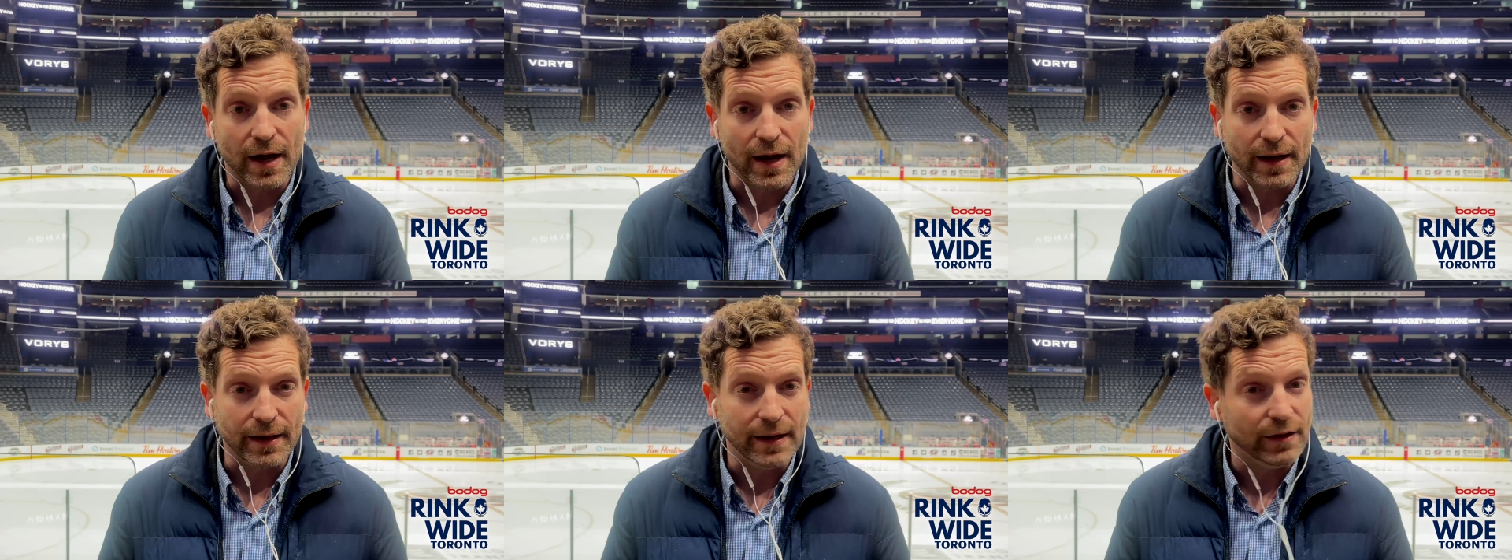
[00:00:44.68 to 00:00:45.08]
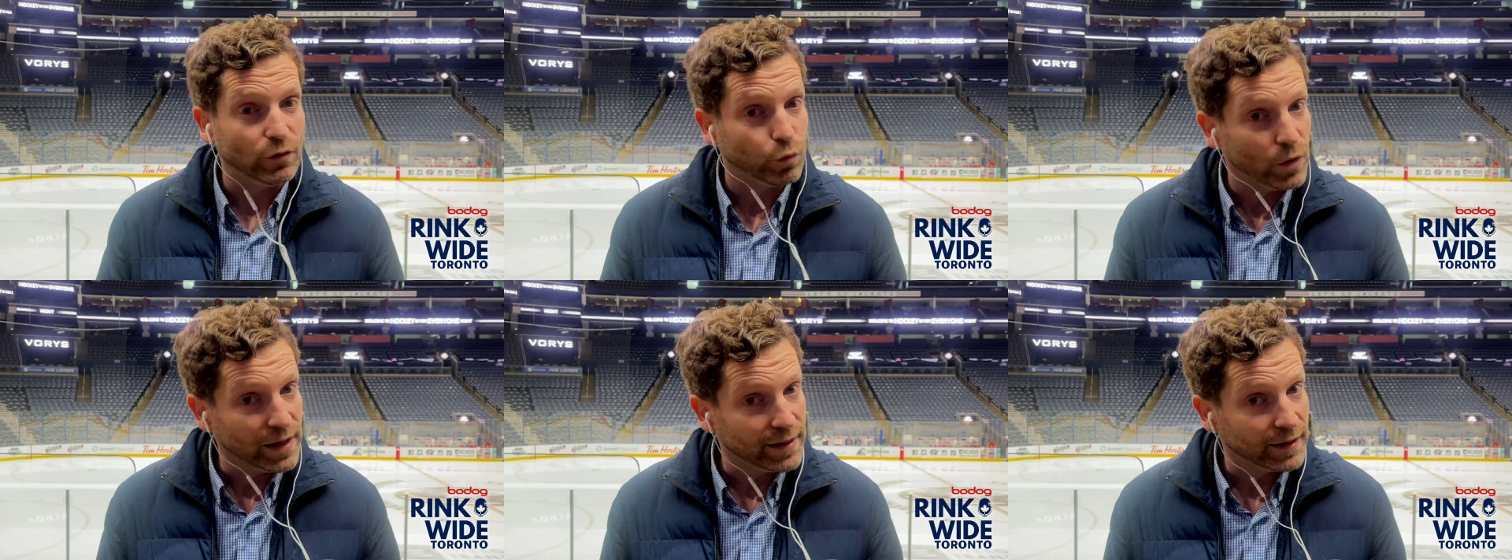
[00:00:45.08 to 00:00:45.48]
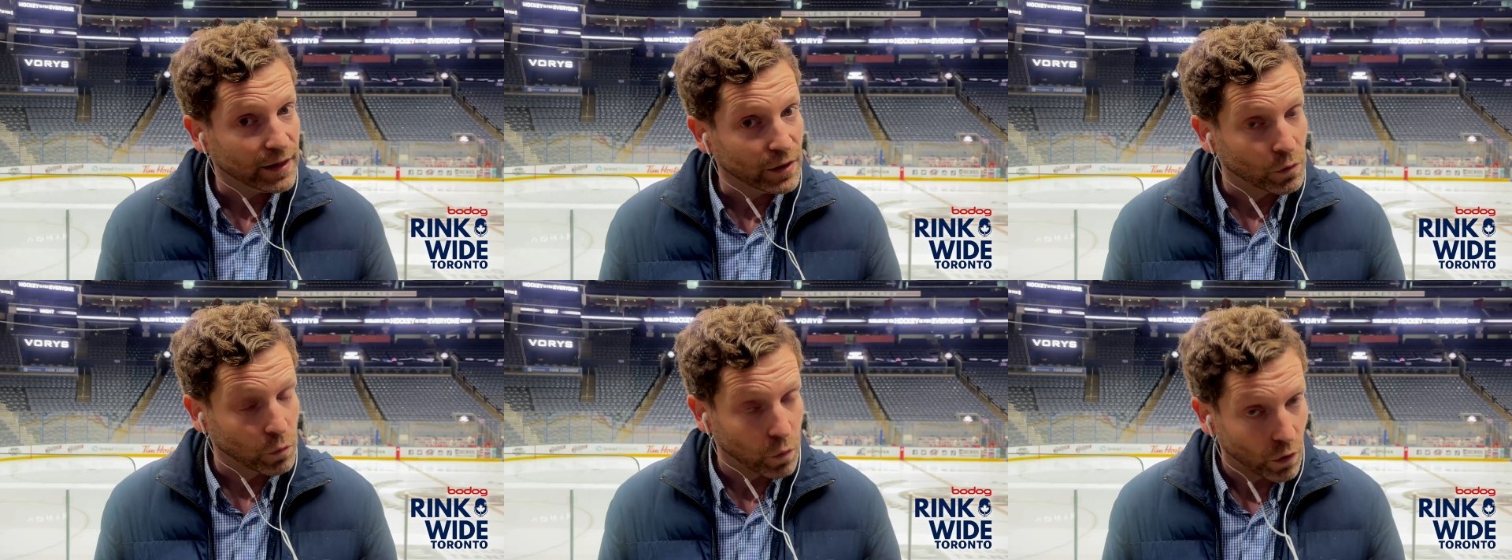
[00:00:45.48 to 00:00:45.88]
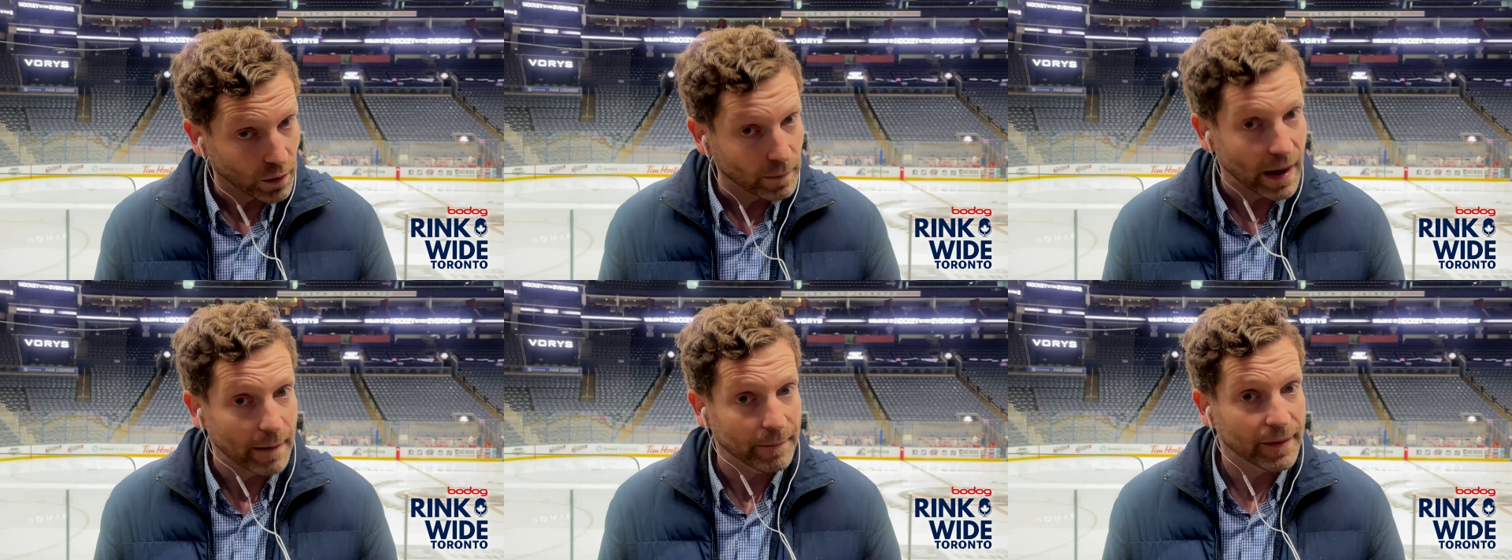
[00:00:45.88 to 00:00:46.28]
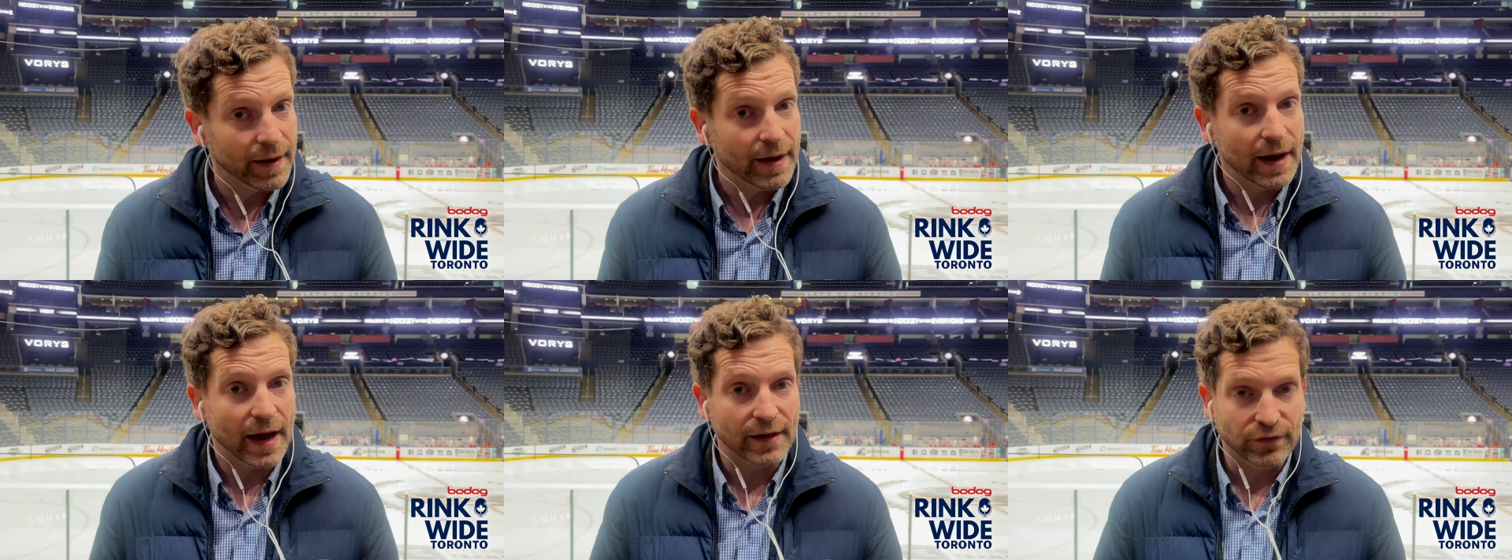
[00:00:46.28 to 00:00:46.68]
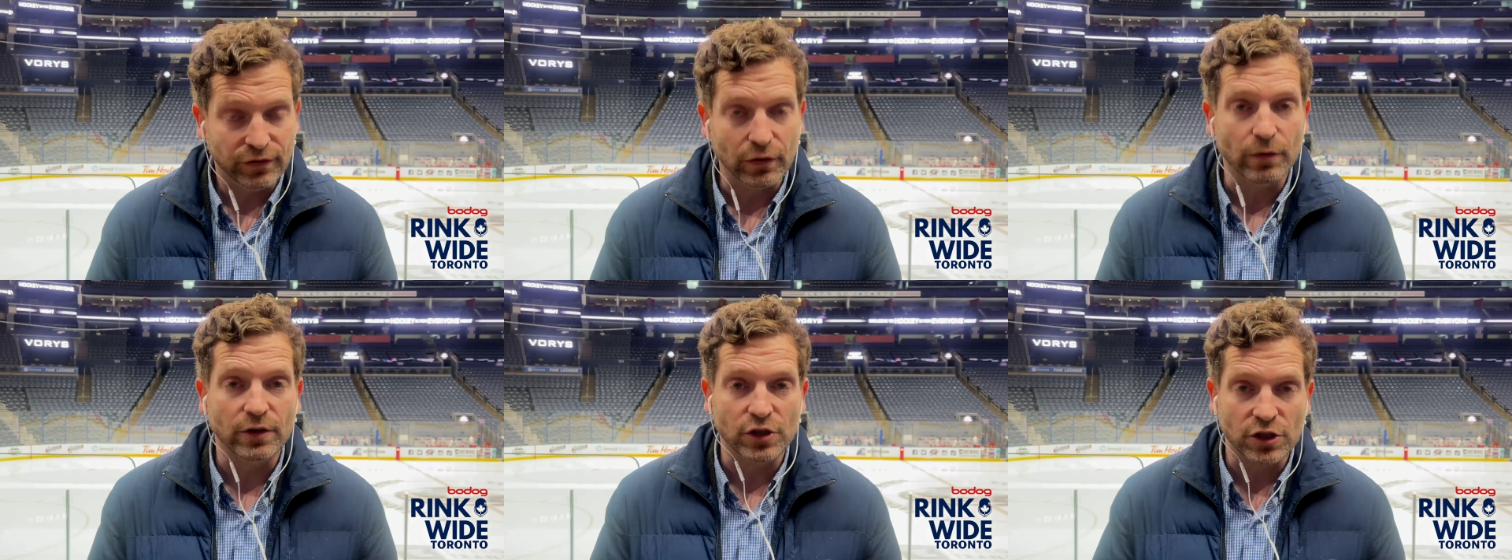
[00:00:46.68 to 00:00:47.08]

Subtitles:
he tweaked it in the warm-up. And so it